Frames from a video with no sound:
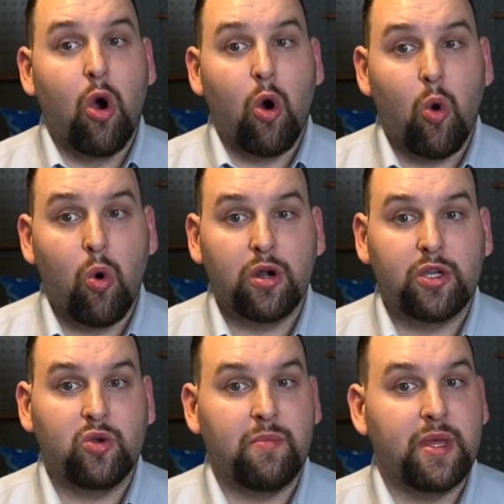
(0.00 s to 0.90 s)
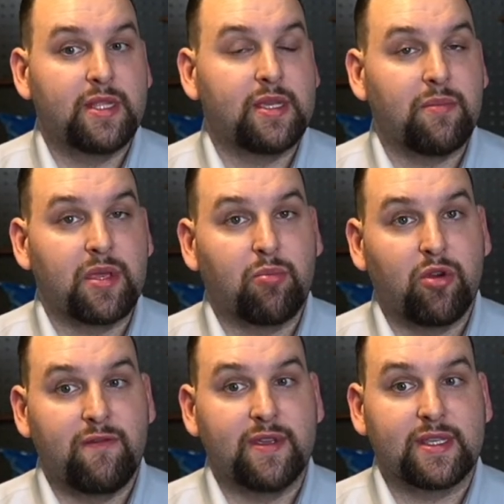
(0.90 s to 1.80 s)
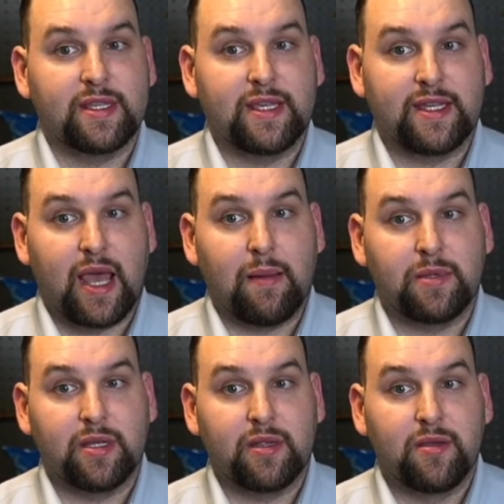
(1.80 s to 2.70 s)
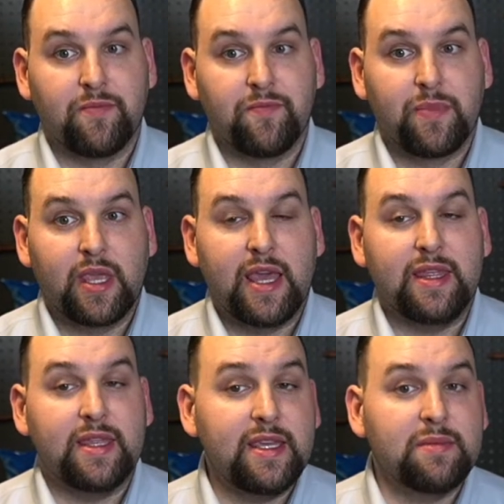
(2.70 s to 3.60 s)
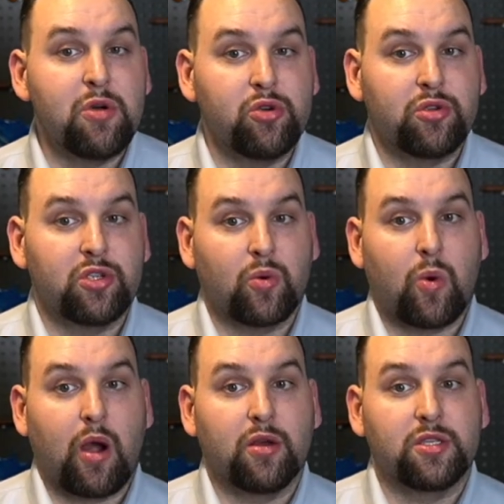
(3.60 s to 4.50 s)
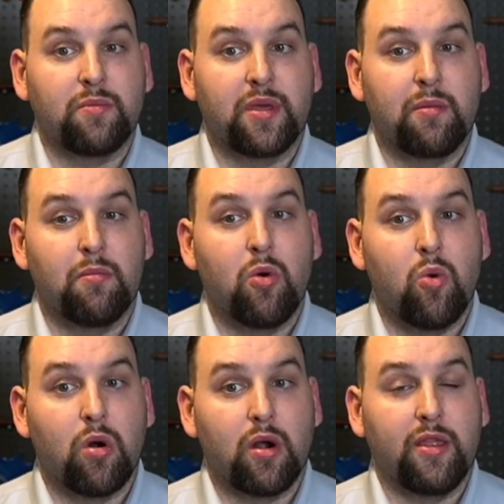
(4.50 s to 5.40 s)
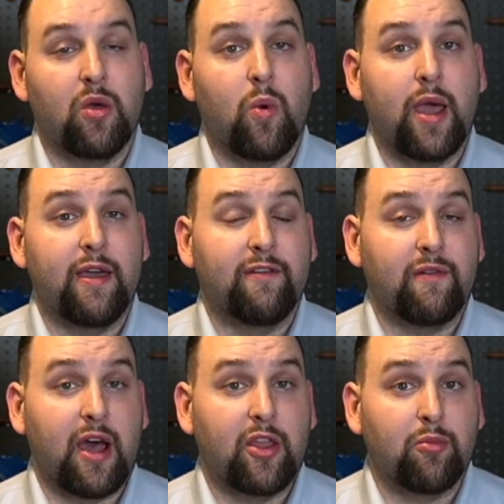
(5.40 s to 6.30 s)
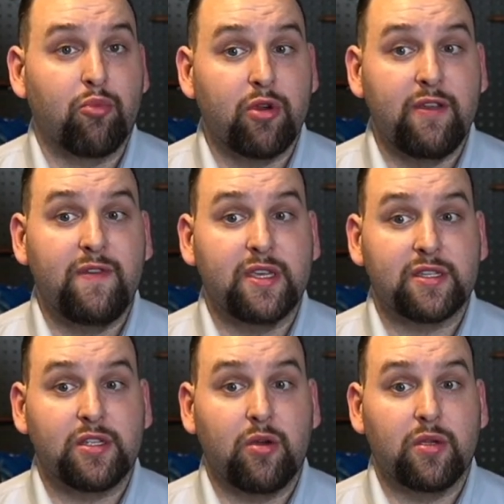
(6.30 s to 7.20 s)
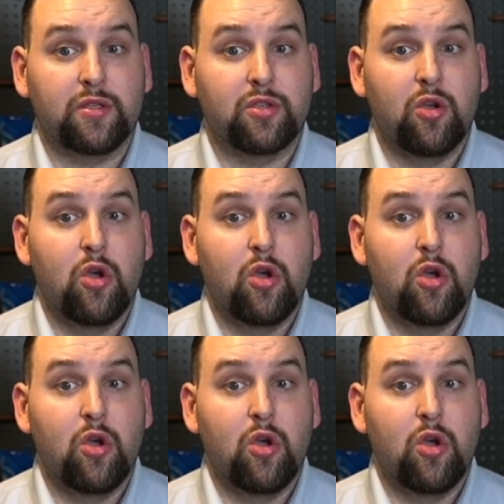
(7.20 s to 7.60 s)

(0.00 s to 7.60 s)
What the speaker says: or to amend something previously adopted. And these motions require something more in the way of either previous notice